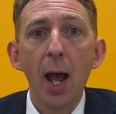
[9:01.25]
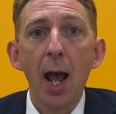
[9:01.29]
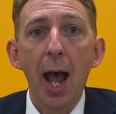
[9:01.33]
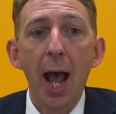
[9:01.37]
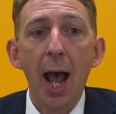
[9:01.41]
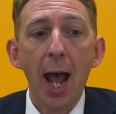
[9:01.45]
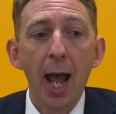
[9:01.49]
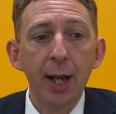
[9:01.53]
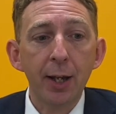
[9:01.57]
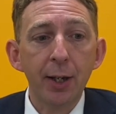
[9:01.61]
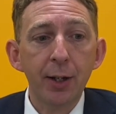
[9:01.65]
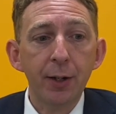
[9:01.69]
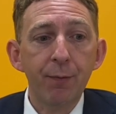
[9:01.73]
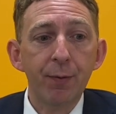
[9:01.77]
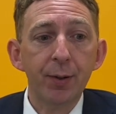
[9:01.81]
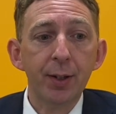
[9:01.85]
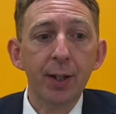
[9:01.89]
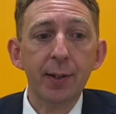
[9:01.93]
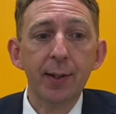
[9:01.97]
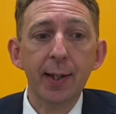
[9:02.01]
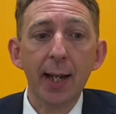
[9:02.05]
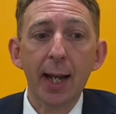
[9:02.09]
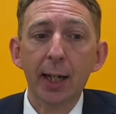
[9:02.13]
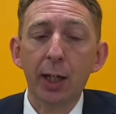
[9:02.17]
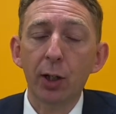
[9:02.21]
and for the
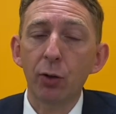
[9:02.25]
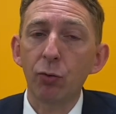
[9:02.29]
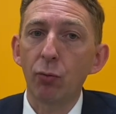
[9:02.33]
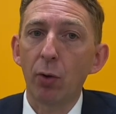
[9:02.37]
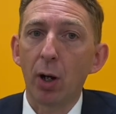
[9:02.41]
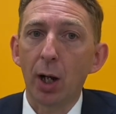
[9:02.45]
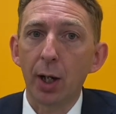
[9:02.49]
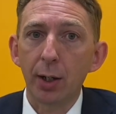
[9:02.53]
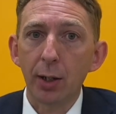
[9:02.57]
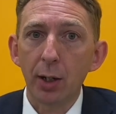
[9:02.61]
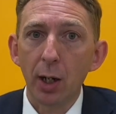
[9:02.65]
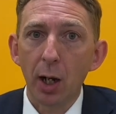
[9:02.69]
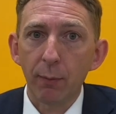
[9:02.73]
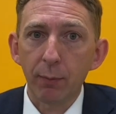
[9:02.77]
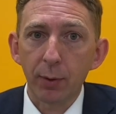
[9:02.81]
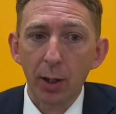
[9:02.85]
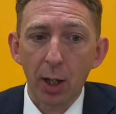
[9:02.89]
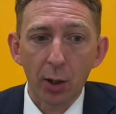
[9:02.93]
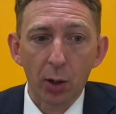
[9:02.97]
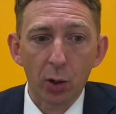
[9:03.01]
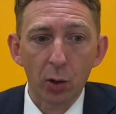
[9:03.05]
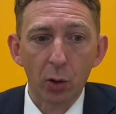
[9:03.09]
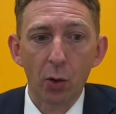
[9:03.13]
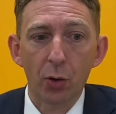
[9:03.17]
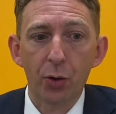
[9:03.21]
second run of
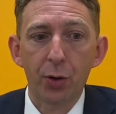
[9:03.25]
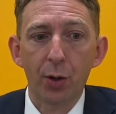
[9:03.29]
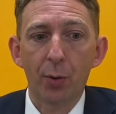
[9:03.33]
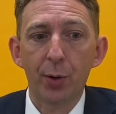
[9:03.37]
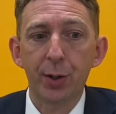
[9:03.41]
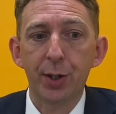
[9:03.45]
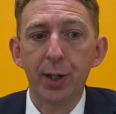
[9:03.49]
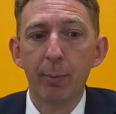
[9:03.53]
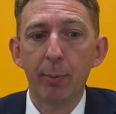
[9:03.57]
local authority